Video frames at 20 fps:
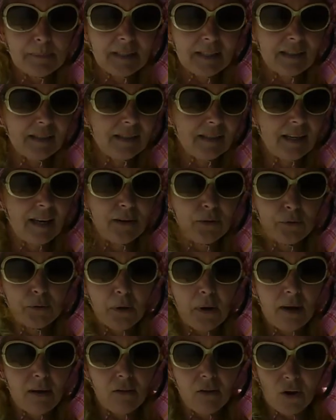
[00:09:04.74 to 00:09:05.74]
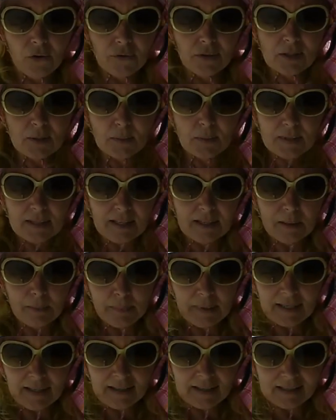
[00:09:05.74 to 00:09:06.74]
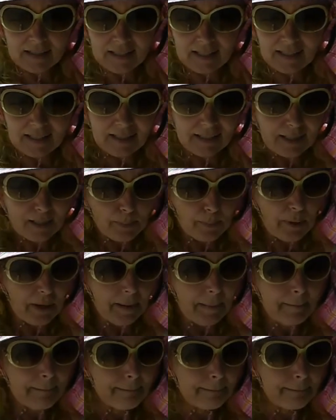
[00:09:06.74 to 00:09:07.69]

because I don't know how long this one's going to be as it is, but